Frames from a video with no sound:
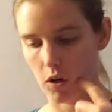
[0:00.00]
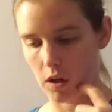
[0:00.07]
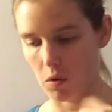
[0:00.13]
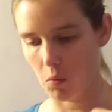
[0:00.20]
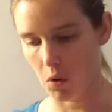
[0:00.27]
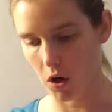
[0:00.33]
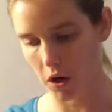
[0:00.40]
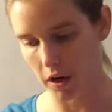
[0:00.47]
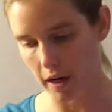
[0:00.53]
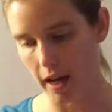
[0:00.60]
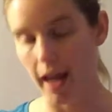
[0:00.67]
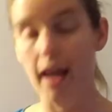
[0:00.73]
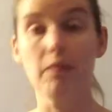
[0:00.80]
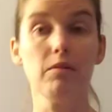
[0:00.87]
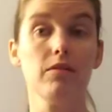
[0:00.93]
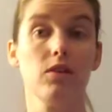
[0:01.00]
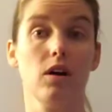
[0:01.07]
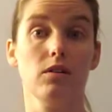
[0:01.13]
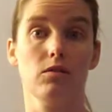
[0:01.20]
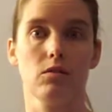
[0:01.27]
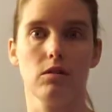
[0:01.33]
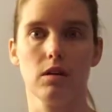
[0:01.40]
you work. And we've
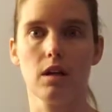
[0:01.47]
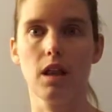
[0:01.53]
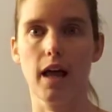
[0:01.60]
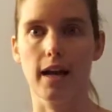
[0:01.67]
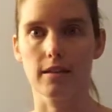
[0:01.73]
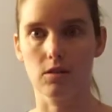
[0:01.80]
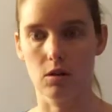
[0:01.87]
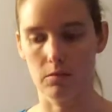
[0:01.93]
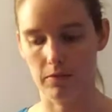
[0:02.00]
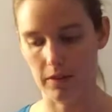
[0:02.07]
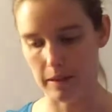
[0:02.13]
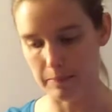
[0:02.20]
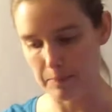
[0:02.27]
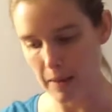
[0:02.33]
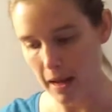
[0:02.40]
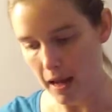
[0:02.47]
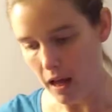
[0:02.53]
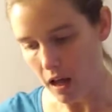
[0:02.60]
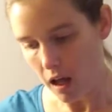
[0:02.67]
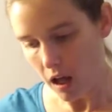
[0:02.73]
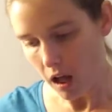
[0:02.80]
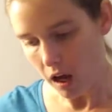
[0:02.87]
gone through it in class, hopefully.
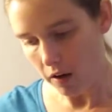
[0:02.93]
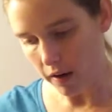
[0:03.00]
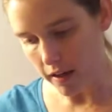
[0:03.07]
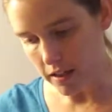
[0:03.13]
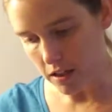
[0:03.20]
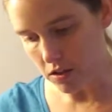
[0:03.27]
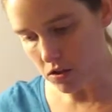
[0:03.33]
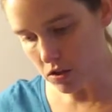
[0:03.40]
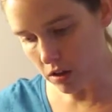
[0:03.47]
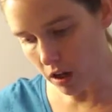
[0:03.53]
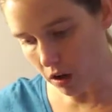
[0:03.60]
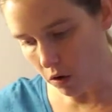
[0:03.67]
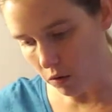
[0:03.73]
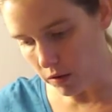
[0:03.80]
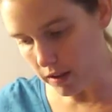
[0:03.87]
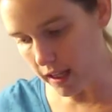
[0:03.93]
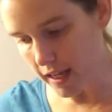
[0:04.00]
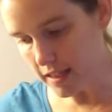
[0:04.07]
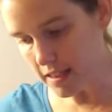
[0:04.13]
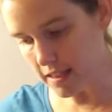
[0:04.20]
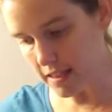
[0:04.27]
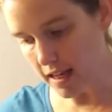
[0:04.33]
All right, so
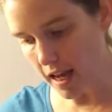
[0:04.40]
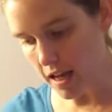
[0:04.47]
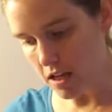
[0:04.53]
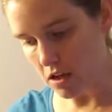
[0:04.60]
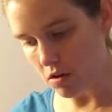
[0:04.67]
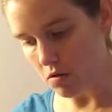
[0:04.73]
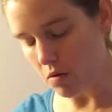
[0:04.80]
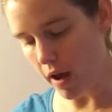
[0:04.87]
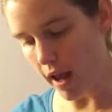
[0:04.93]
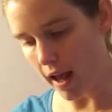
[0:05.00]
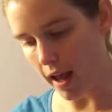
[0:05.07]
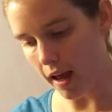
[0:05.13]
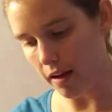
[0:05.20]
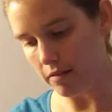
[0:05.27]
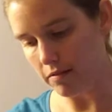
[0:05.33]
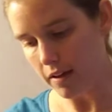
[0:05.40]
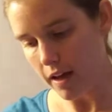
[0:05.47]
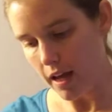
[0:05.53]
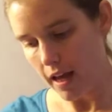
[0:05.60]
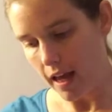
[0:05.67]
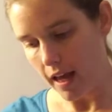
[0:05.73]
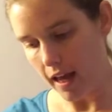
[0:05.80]
let's say you have
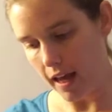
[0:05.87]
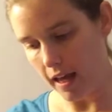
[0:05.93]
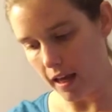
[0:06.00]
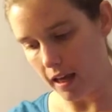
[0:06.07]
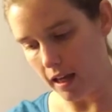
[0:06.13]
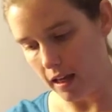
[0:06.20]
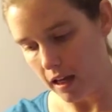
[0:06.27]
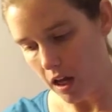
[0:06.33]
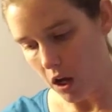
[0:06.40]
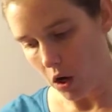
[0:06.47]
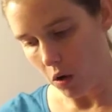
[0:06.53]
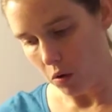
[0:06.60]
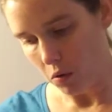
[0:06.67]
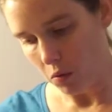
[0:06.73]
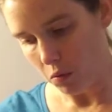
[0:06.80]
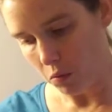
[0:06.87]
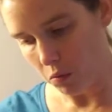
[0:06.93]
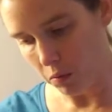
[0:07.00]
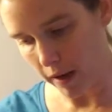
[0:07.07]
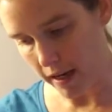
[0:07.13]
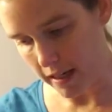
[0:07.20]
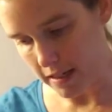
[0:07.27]
a
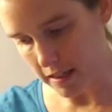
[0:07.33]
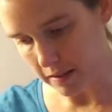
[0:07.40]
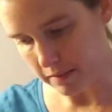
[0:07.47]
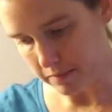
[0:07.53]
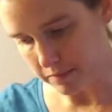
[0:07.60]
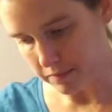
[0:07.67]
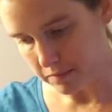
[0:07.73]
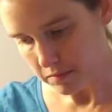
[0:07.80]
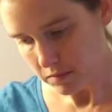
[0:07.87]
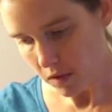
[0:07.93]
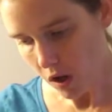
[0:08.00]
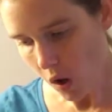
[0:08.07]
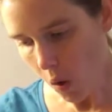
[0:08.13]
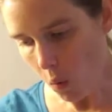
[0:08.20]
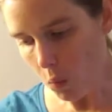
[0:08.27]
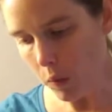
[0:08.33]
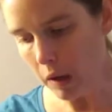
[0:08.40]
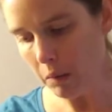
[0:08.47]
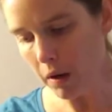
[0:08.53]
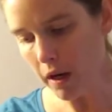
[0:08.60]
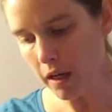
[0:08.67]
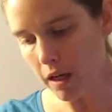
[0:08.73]
rate. We
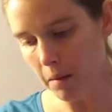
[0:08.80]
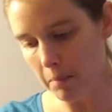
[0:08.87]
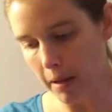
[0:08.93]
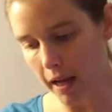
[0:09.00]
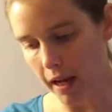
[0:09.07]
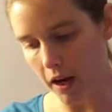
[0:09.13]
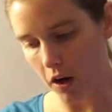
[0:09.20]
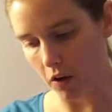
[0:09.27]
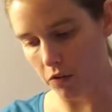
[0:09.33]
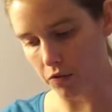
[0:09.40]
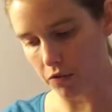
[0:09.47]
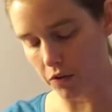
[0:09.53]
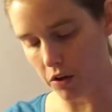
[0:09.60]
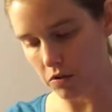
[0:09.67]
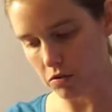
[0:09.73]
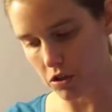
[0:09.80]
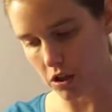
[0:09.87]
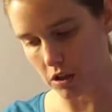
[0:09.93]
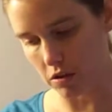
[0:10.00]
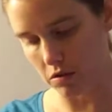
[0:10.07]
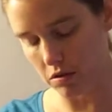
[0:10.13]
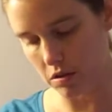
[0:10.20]
want to compare fruit
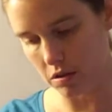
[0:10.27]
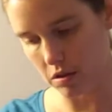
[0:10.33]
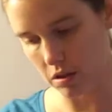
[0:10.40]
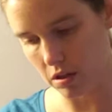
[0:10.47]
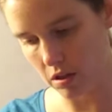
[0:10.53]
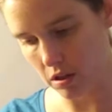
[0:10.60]
juice